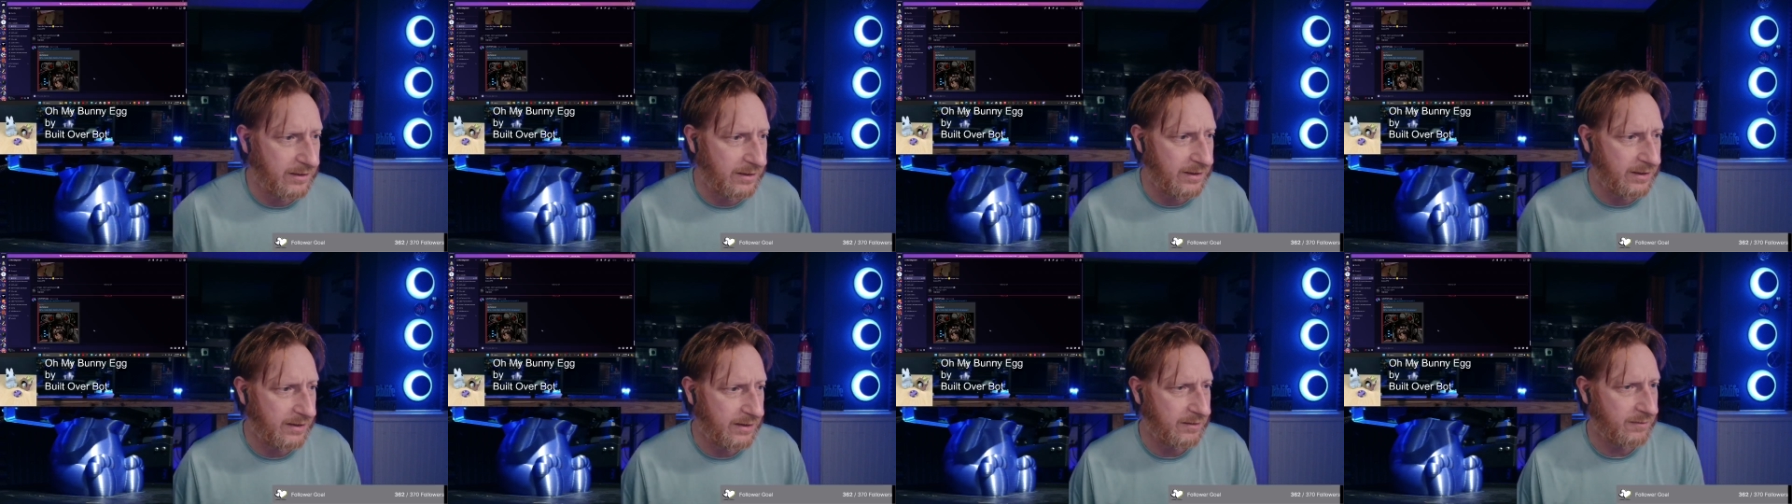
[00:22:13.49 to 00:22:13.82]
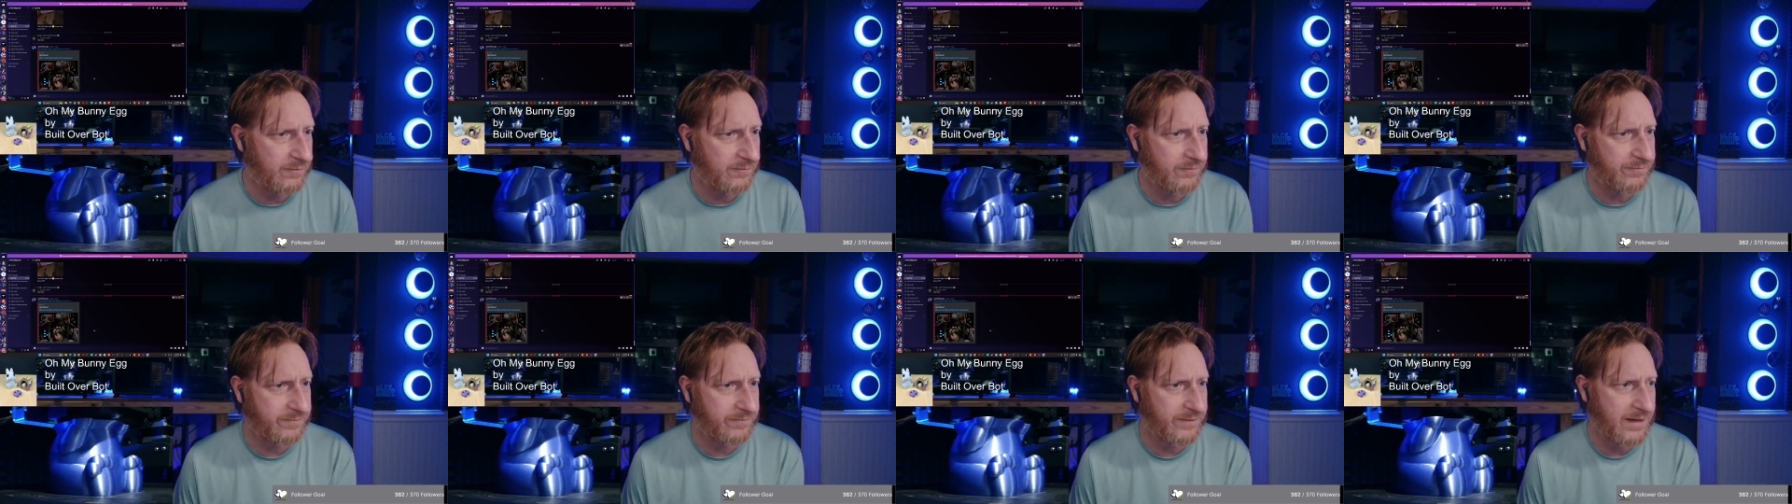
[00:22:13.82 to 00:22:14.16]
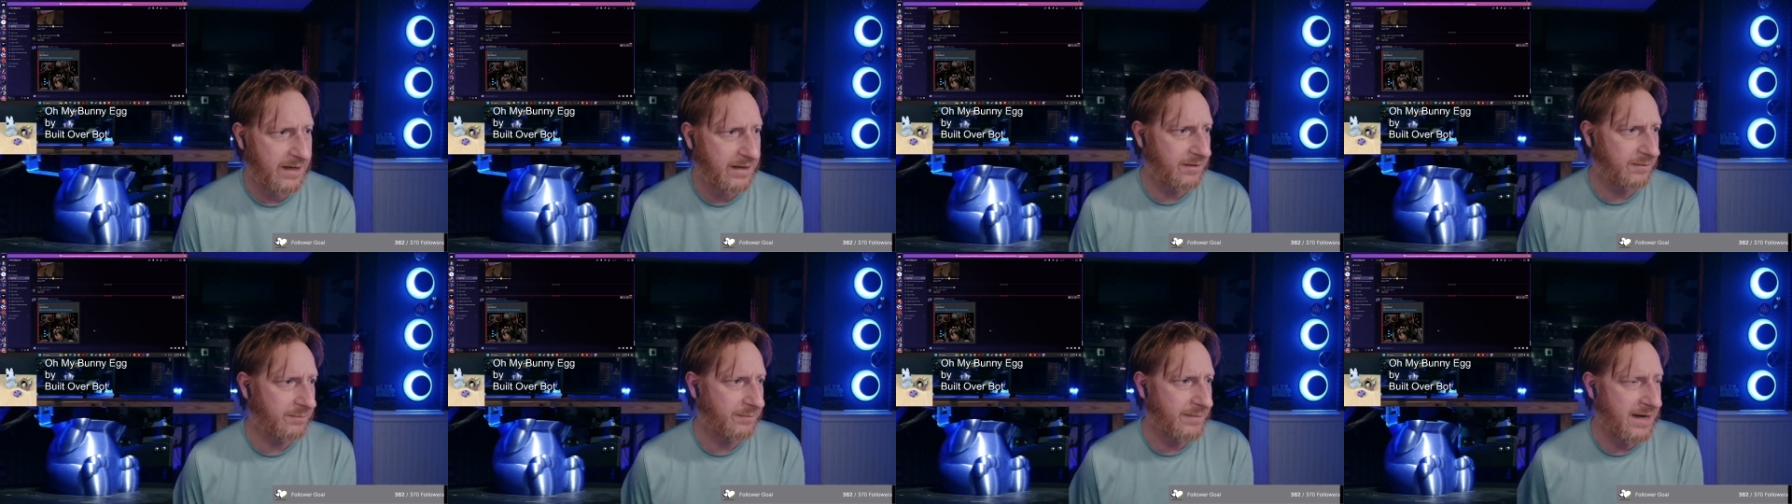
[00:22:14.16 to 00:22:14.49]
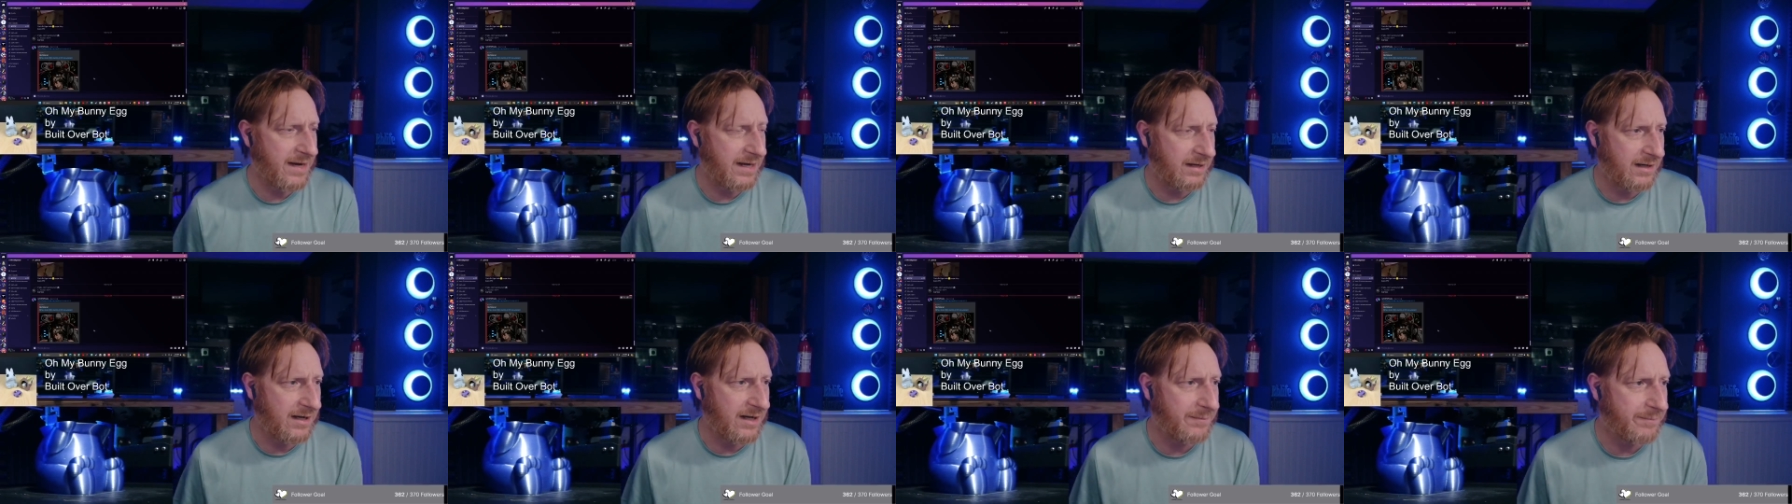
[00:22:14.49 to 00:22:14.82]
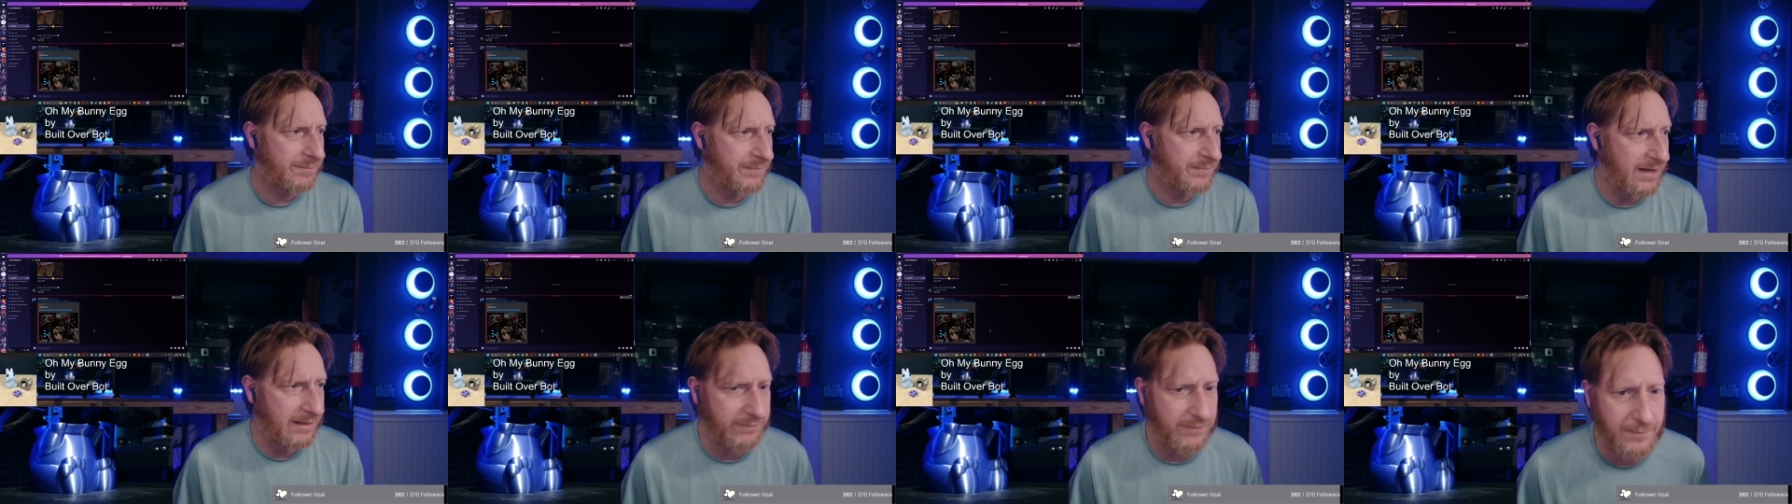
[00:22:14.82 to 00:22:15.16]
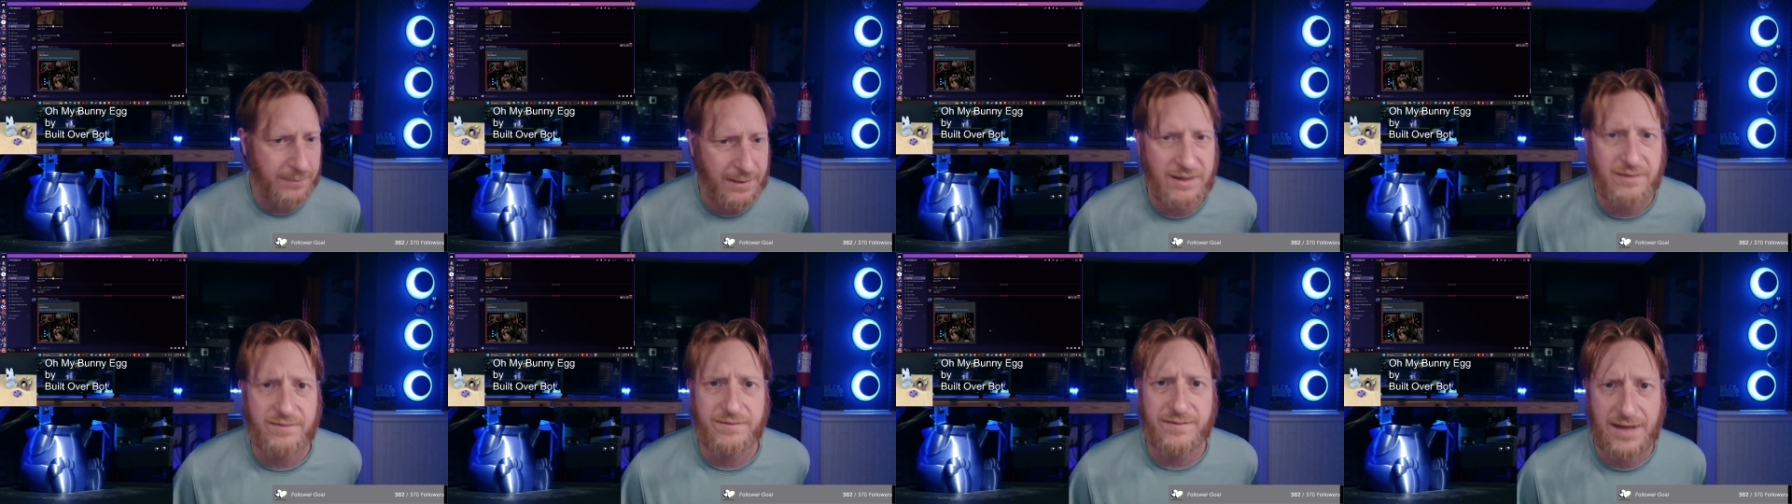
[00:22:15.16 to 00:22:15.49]
and fired it back up after
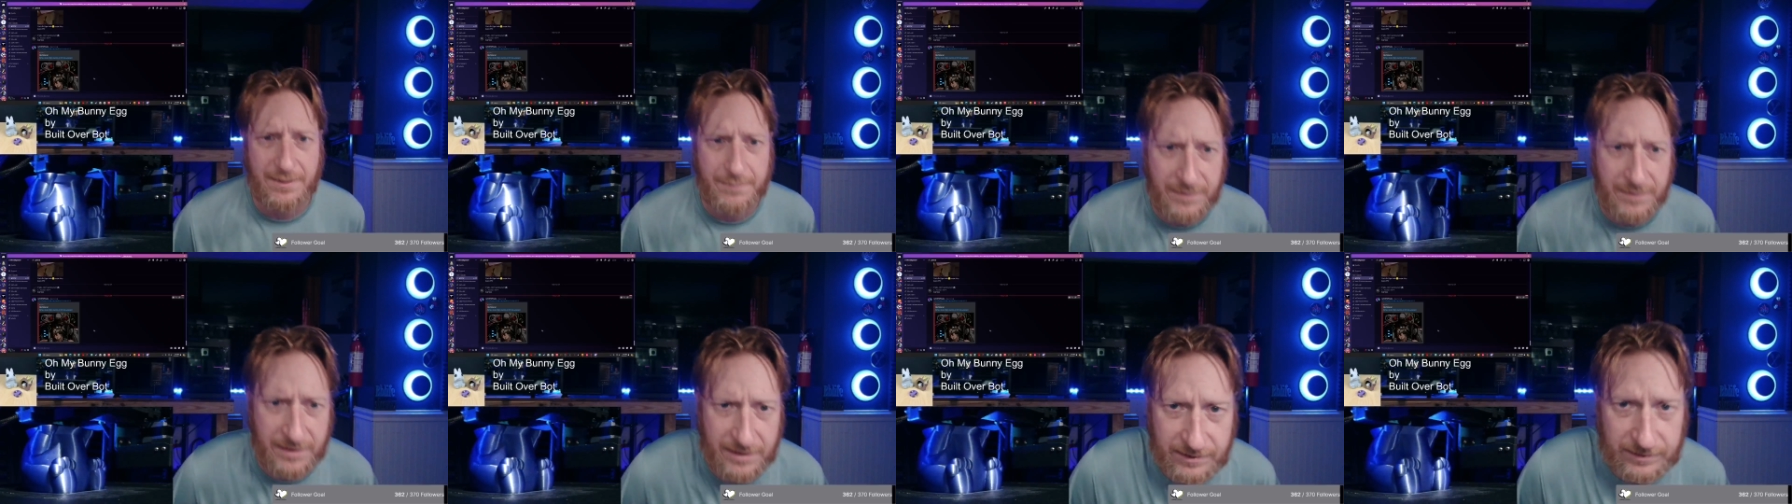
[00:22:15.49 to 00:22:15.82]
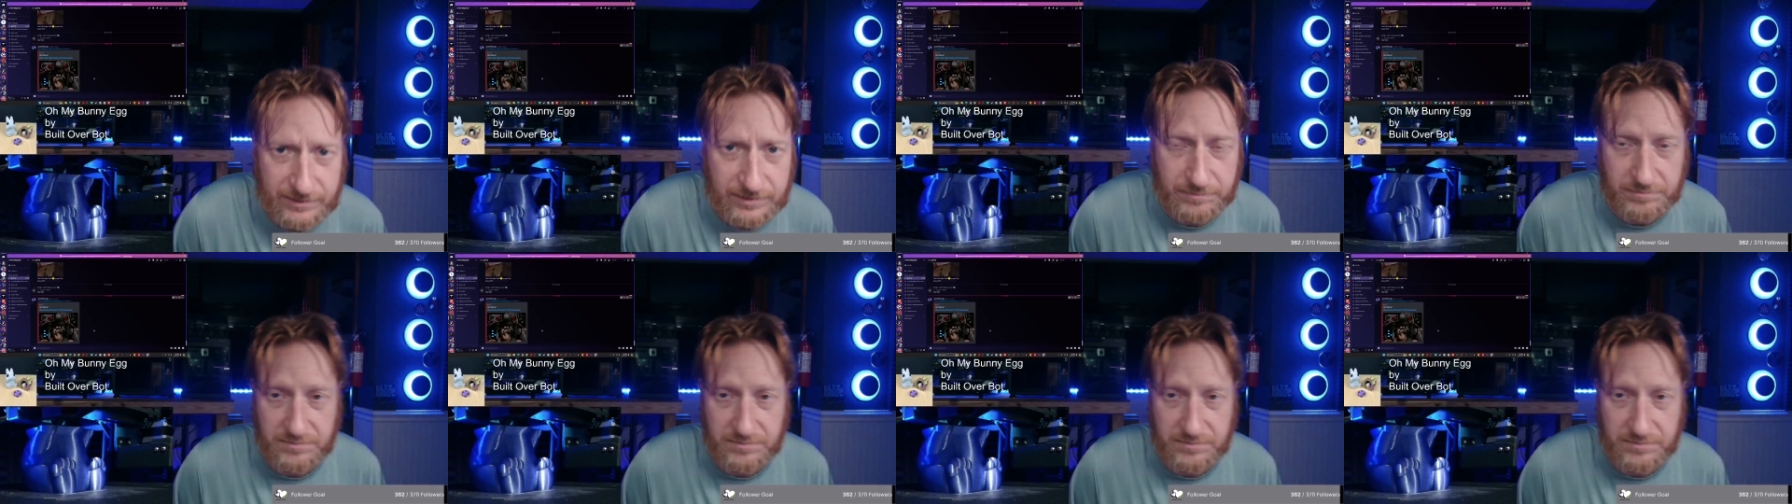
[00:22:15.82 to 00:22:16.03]
about 5 minutes,